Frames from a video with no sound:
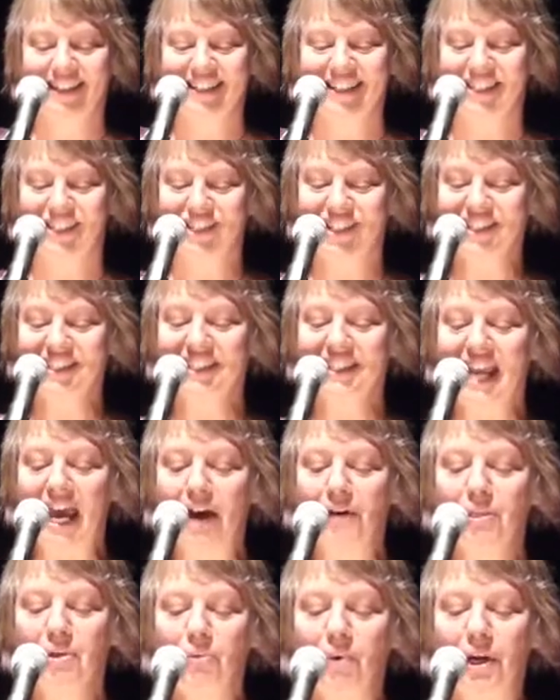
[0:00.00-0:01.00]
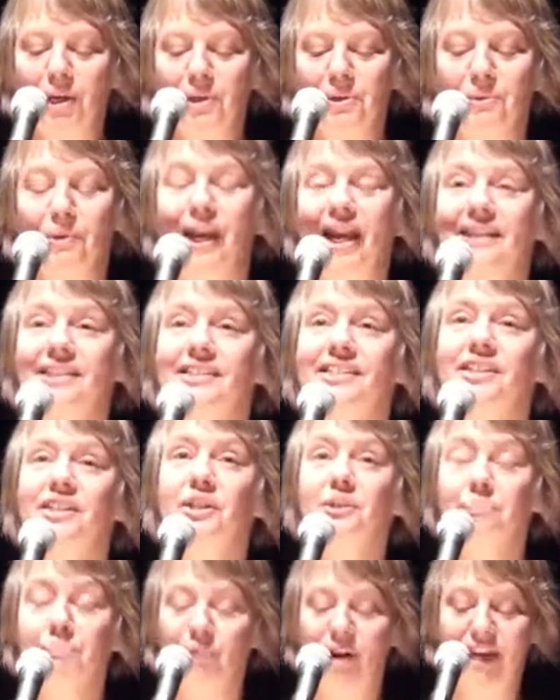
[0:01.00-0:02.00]
She is now the one who gets
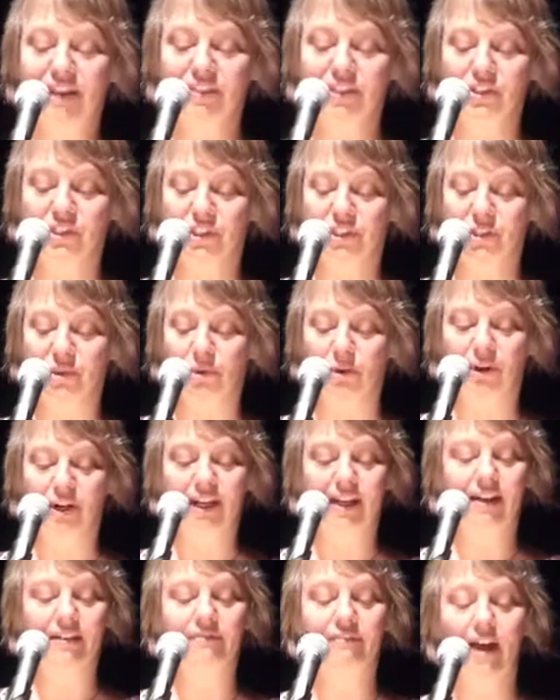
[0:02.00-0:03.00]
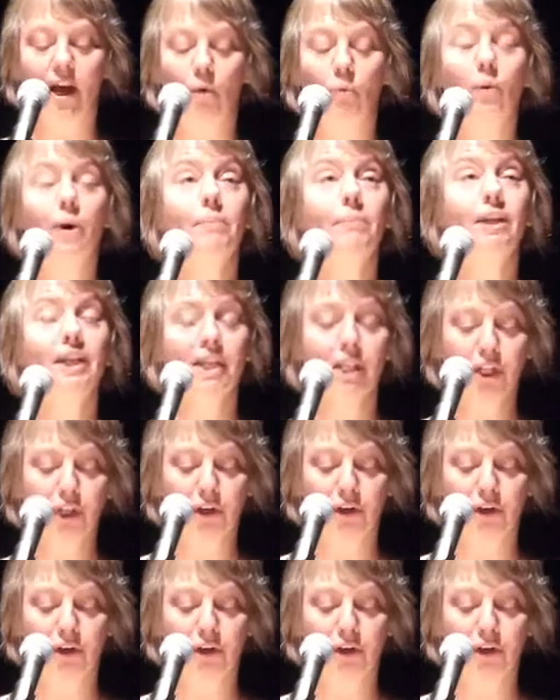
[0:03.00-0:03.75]
to break the story of how women and